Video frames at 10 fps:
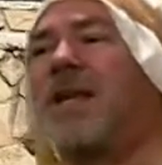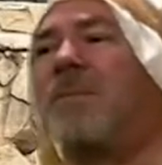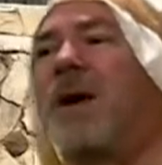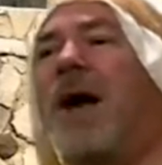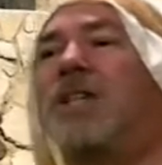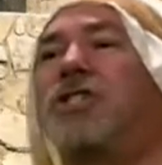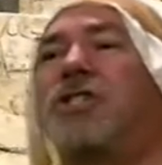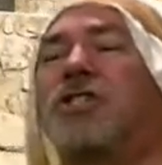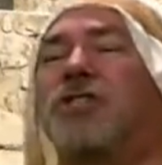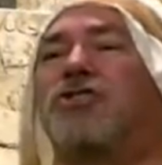behind. She
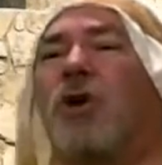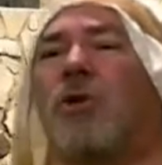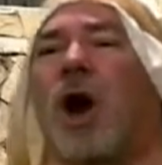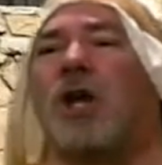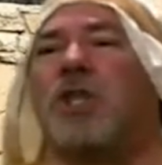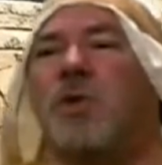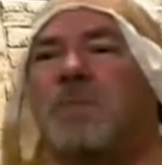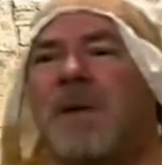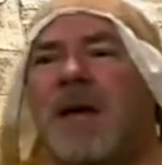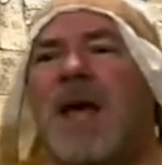says, Don't argue with
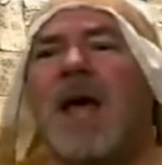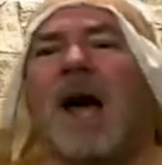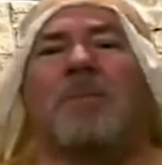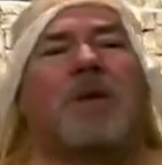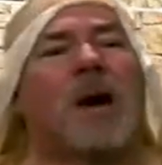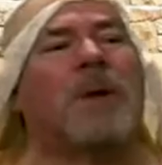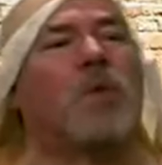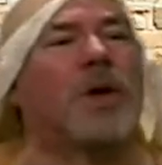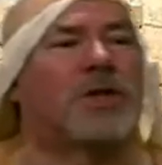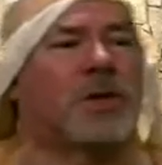me. I'm coming
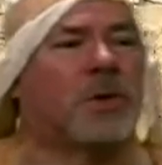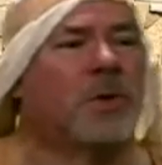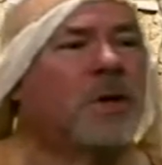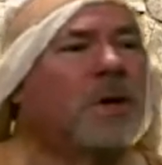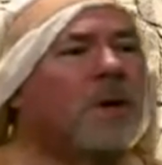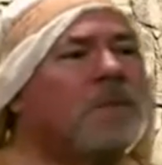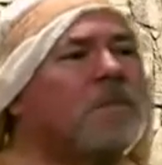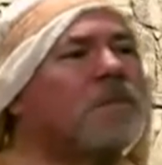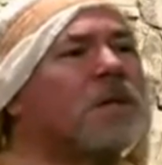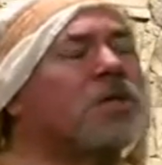with you.
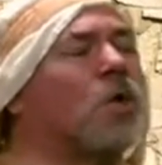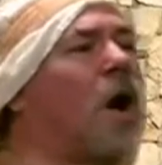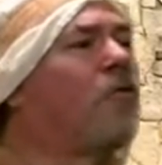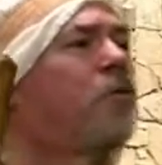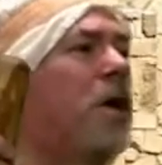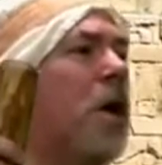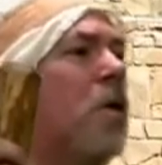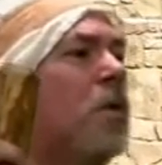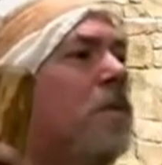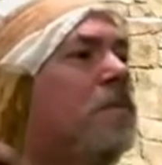So off we
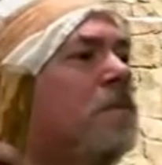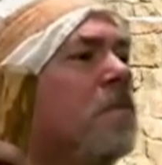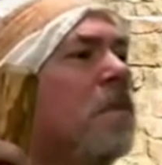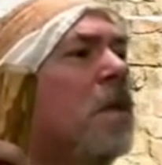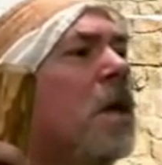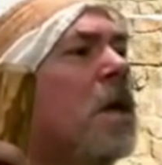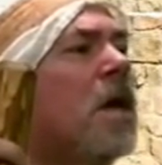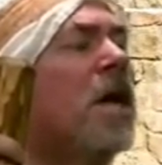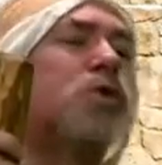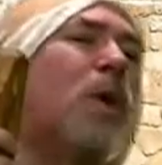go.
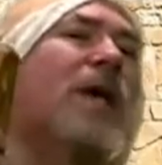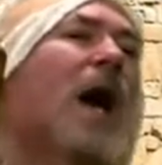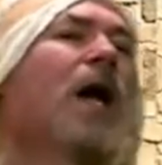As we got